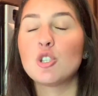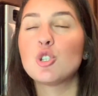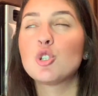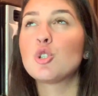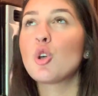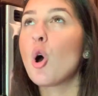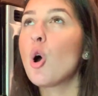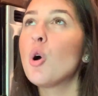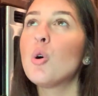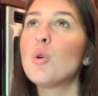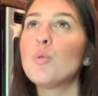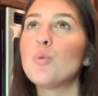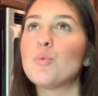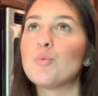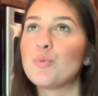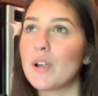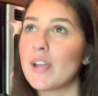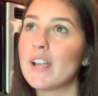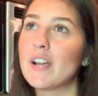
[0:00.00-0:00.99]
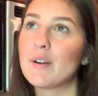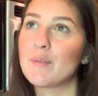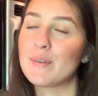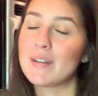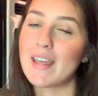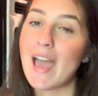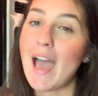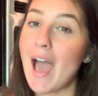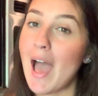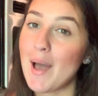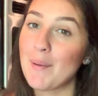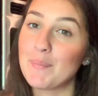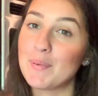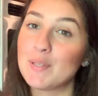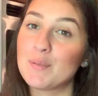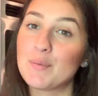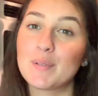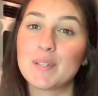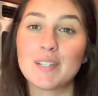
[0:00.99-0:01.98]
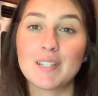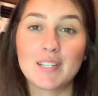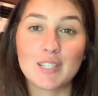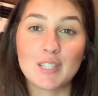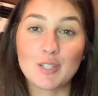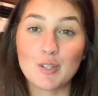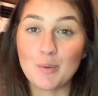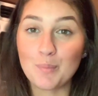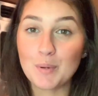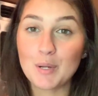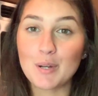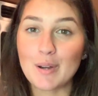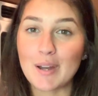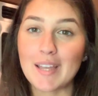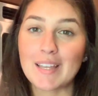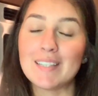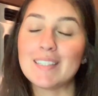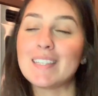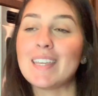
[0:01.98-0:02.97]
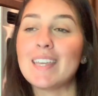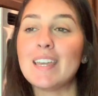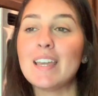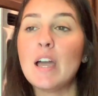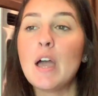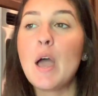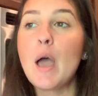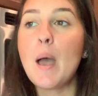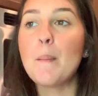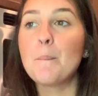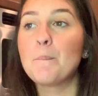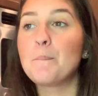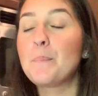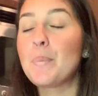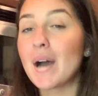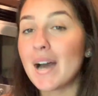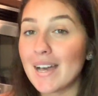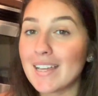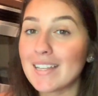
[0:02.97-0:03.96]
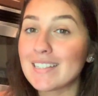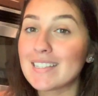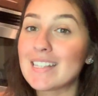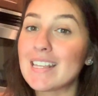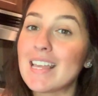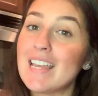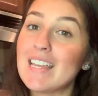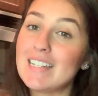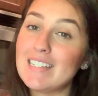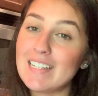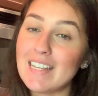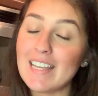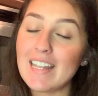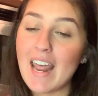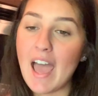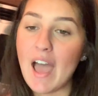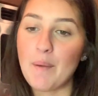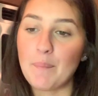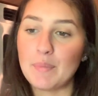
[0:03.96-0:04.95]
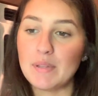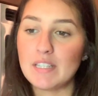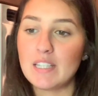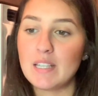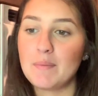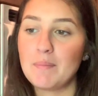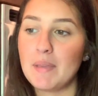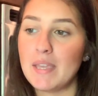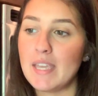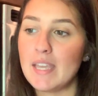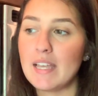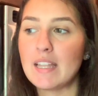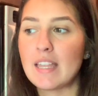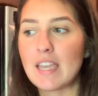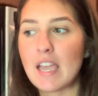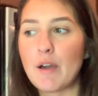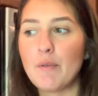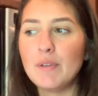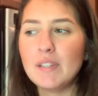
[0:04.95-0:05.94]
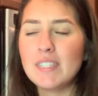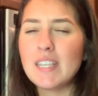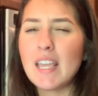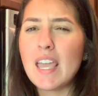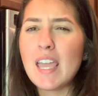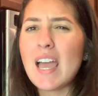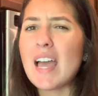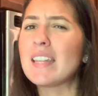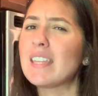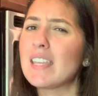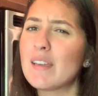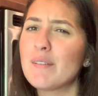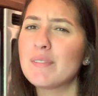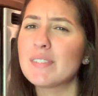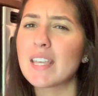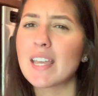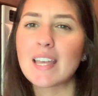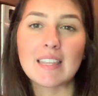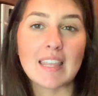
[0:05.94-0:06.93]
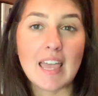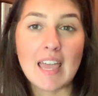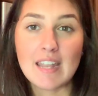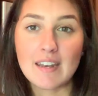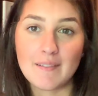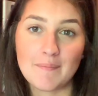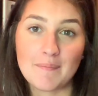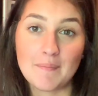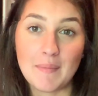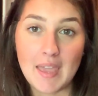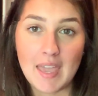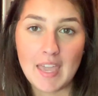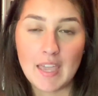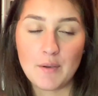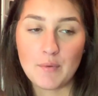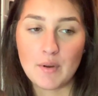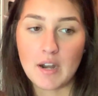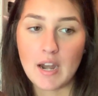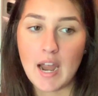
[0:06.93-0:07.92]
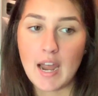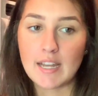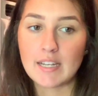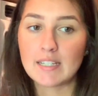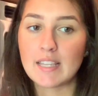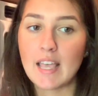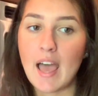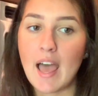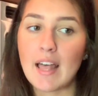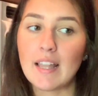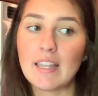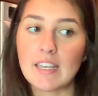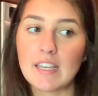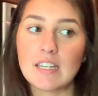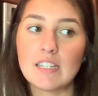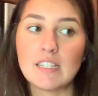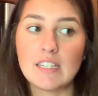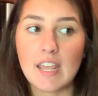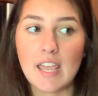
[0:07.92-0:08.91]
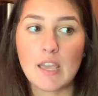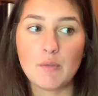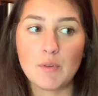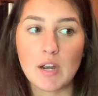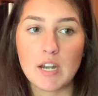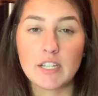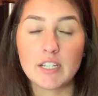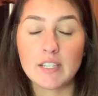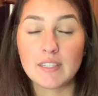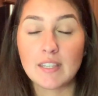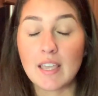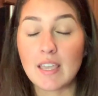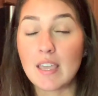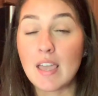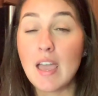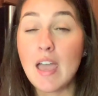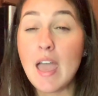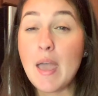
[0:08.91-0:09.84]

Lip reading: so rare when it happens, which is just super crazy. But it did happen to me, like I think it was like at the end of May, where I just had like a day where I just like